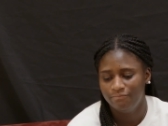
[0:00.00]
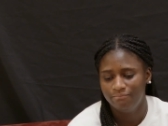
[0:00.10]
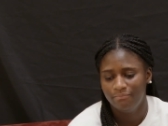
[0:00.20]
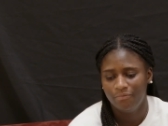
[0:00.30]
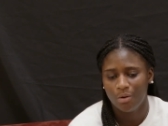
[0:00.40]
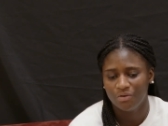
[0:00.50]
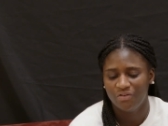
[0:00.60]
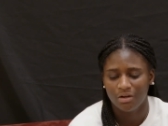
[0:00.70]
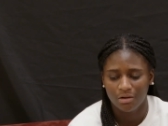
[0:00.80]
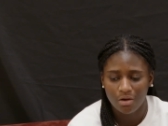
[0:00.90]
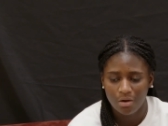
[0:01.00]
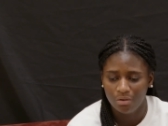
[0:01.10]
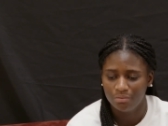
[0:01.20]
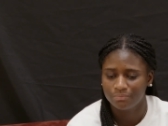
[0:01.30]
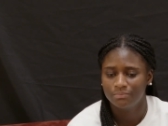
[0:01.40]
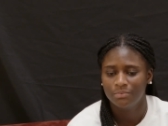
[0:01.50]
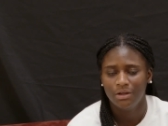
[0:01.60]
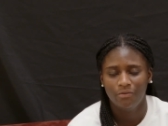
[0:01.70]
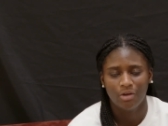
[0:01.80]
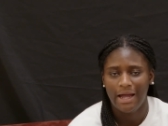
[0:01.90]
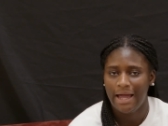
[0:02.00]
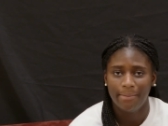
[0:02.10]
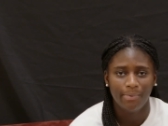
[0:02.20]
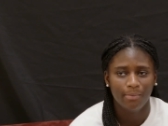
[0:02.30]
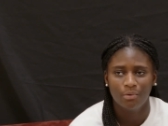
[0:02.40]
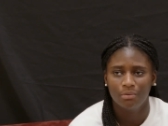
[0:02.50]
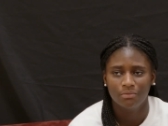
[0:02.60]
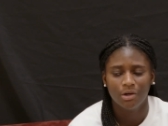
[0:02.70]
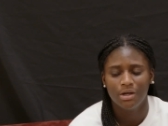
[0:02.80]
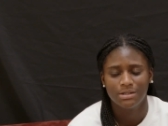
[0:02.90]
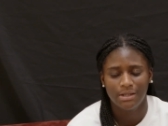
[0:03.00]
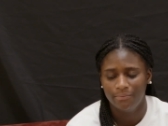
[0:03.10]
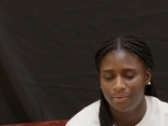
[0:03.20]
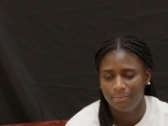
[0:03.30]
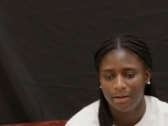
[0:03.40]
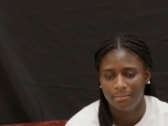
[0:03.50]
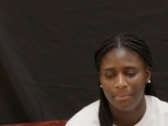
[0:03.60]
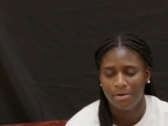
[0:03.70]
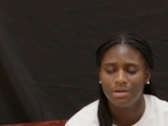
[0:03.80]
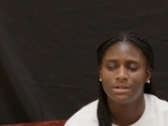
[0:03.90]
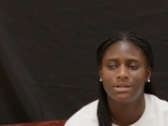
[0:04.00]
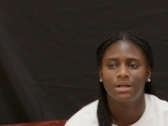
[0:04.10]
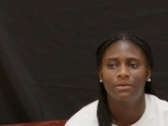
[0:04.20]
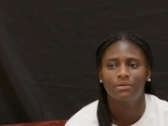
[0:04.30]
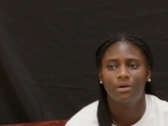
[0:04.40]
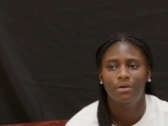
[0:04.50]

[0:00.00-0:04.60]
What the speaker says: always feeling alone, even not have people, it stemmed from like my parents and stuff. So